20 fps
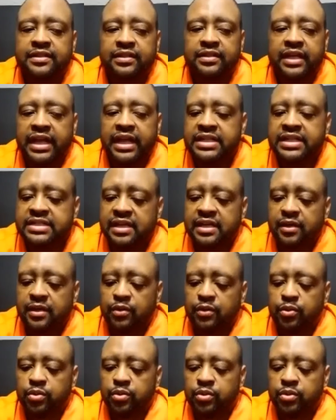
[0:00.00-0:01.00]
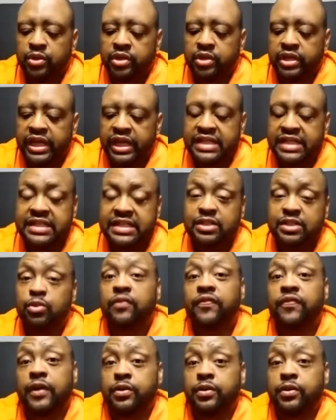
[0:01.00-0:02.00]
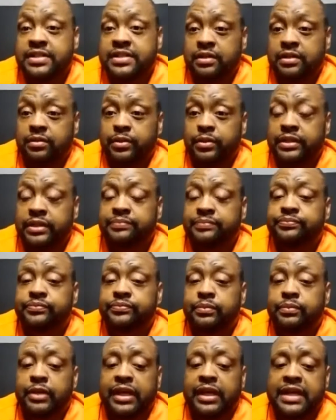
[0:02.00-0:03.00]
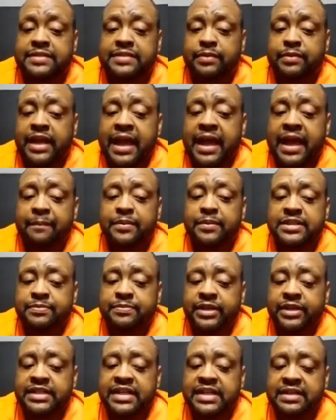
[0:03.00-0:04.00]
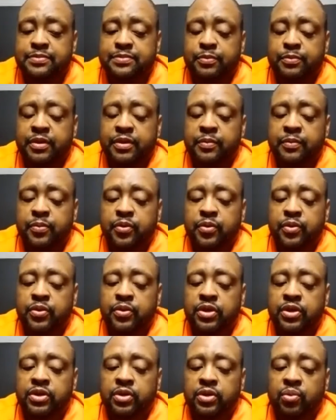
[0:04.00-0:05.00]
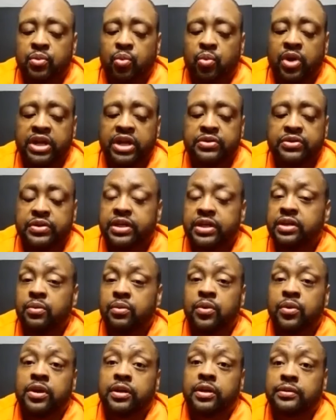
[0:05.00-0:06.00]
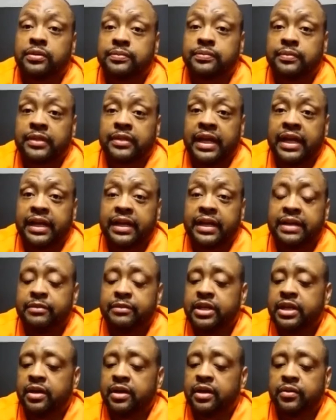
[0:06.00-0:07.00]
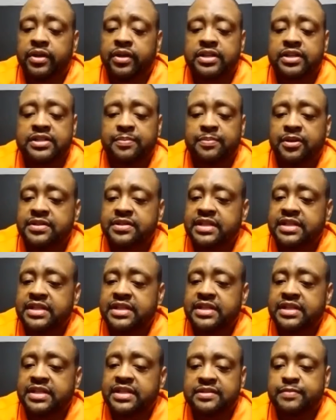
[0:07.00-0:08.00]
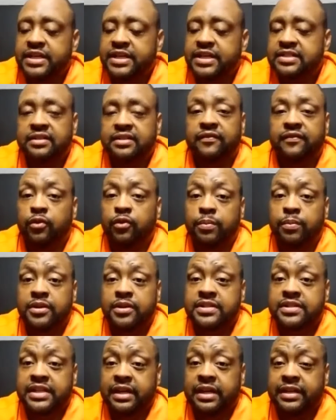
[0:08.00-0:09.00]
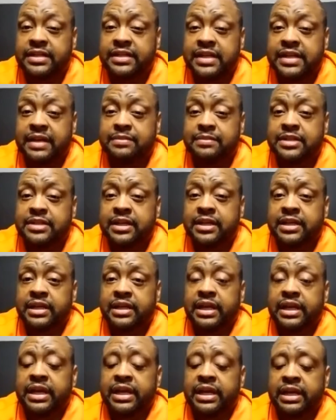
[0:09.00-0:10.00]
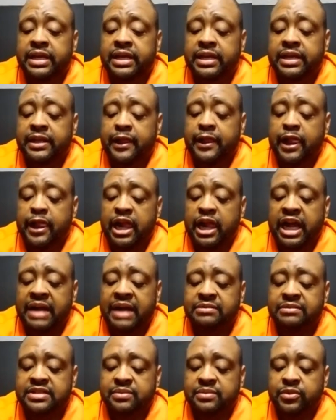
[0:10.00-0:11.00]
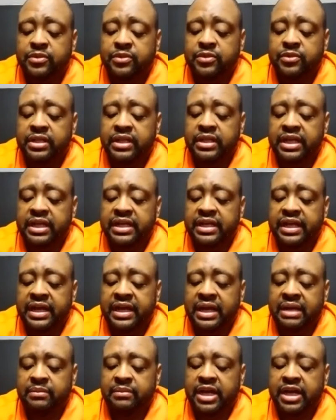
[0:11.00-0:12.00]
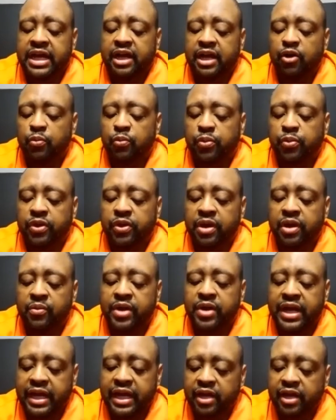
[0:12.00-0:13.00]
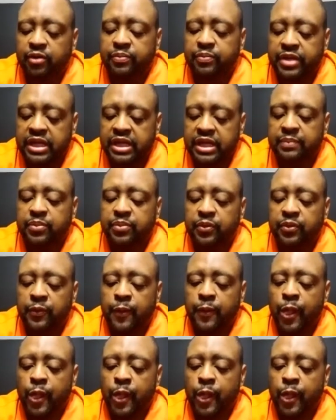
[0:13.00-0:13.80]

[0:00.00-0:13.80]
And so it's a dual focus though, Quinn, because what happens many times when people want to do good in the world, like I am, there's a personality test. There's basically 4 personality types. And I'm someone that I'm a helper. I want to help people.